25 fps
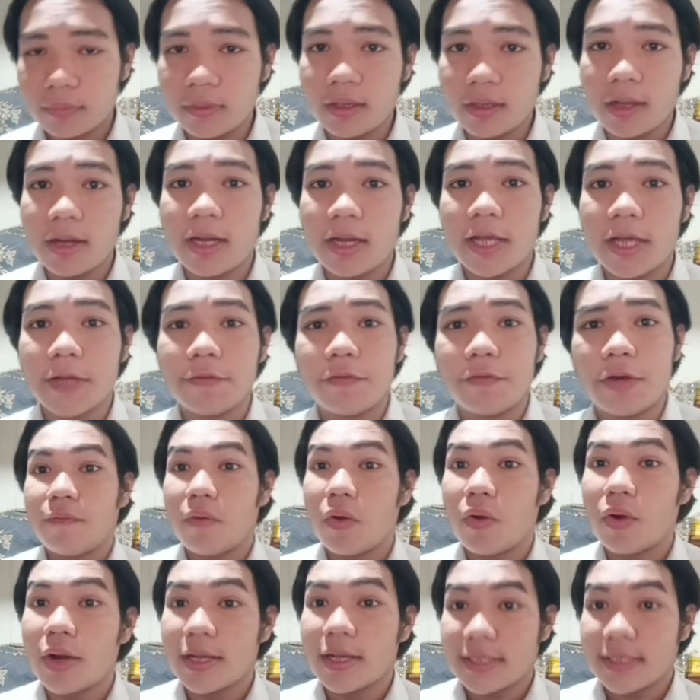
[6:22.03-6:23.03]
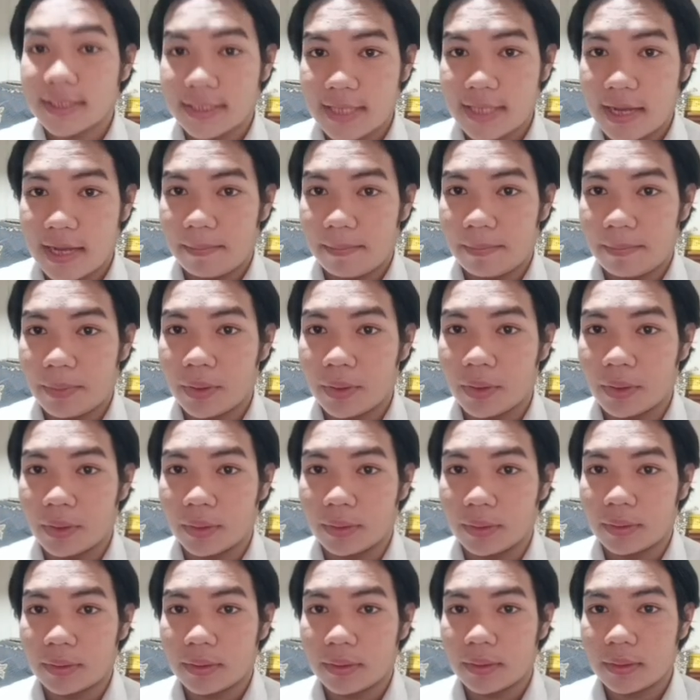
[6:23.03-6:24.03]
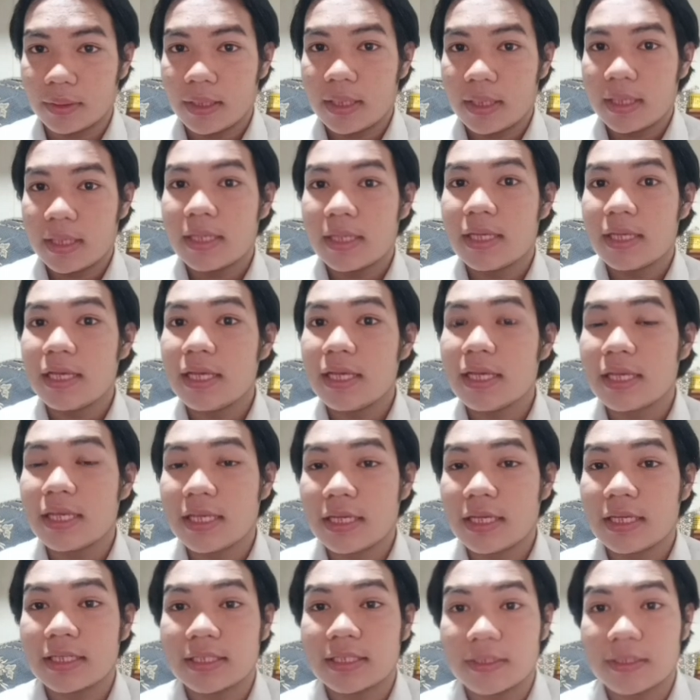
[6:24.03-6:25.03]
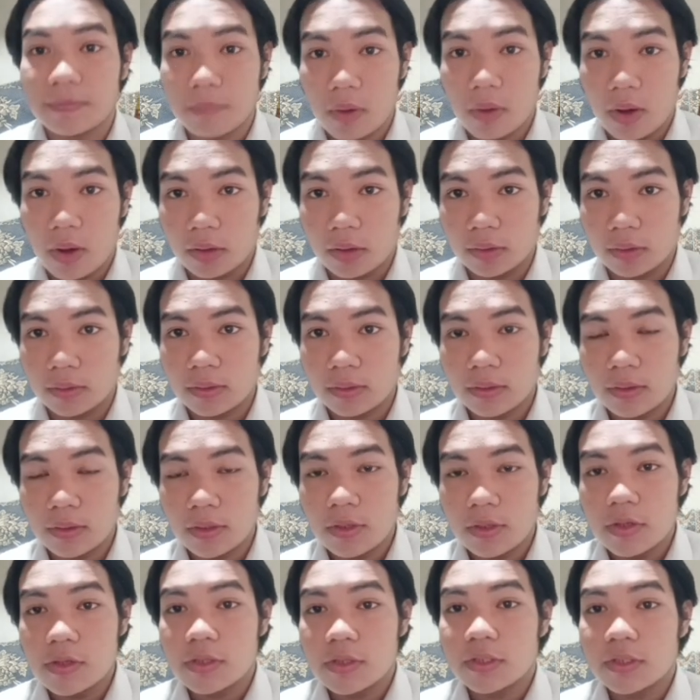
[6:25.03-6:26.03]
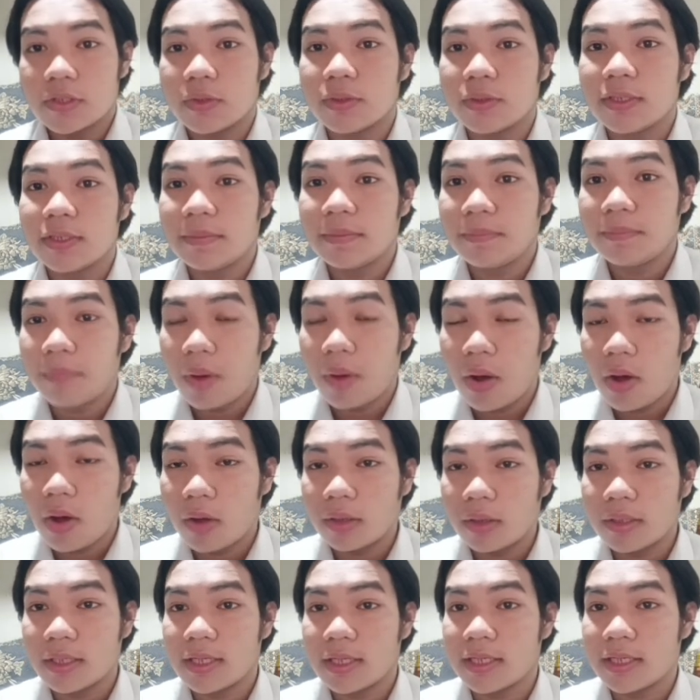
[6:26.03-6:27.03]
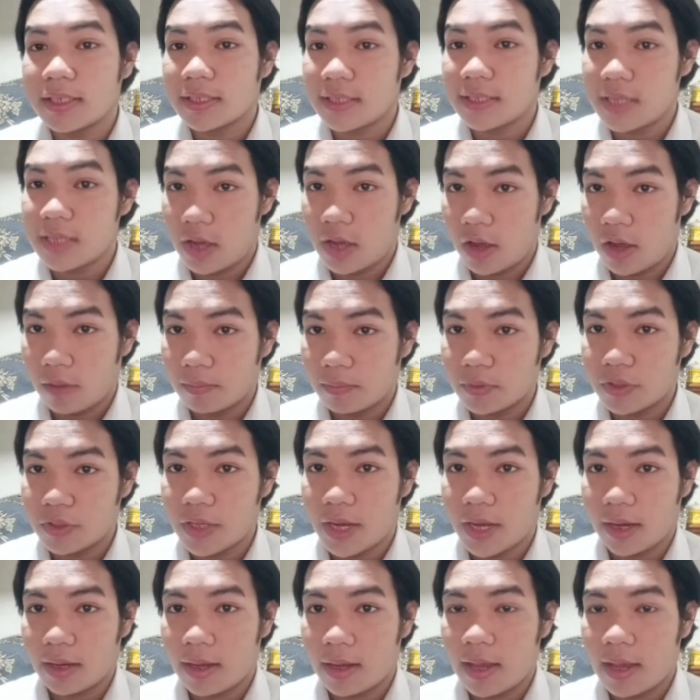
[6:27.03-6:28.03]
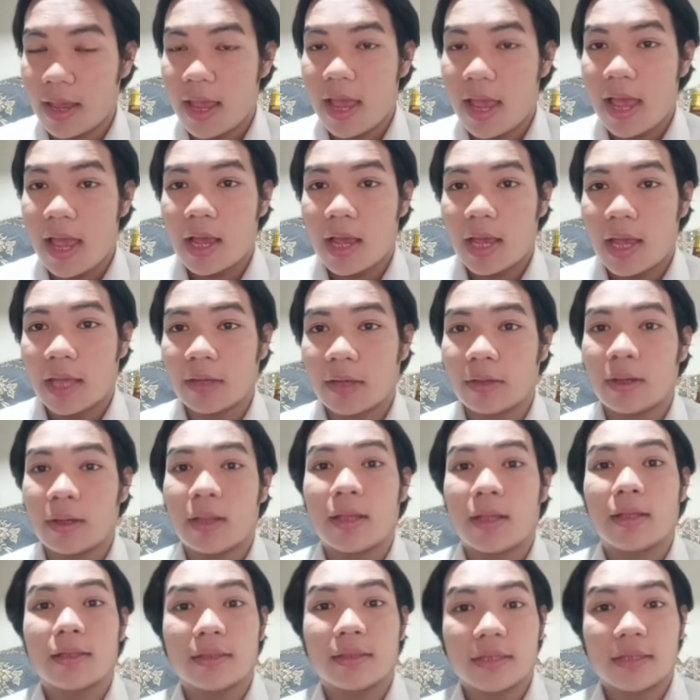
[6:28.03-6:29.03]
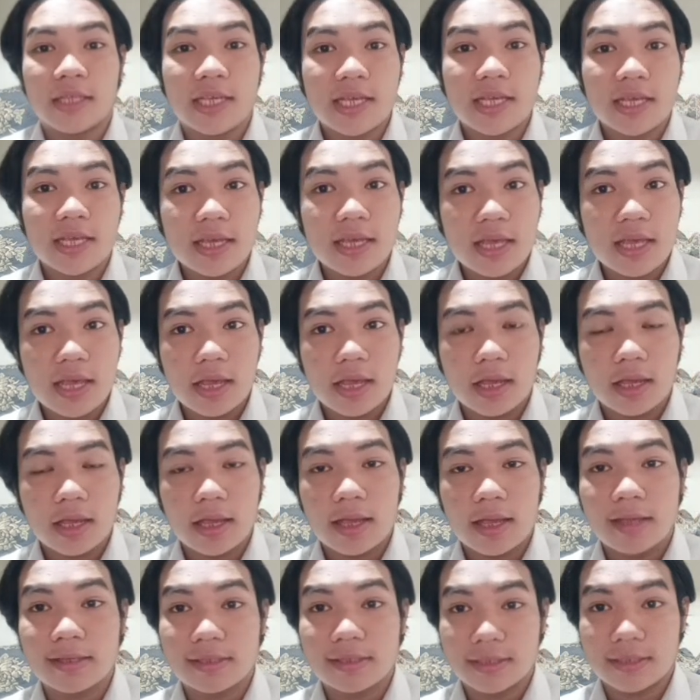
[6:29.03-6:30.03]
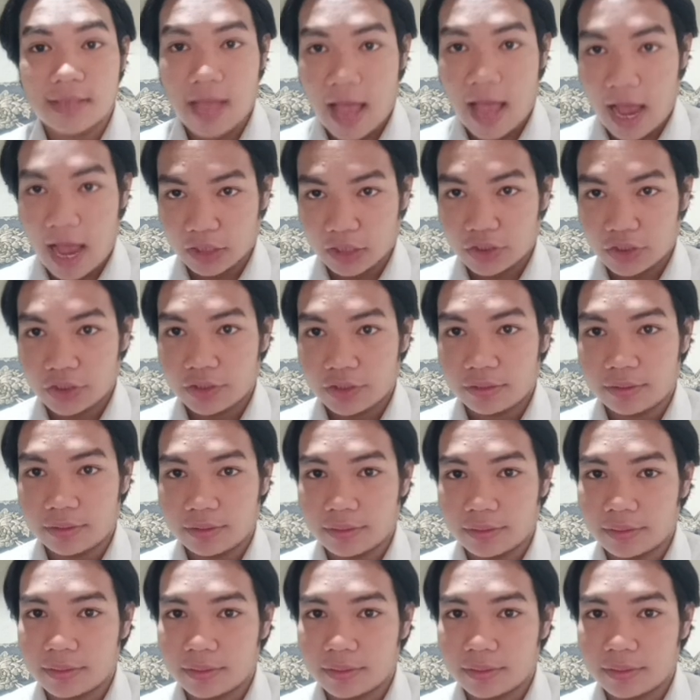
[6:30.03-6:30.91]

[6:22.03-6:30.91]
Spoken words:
Like for example, he kicked the ball. So the ball is the object, and he kicked is the action.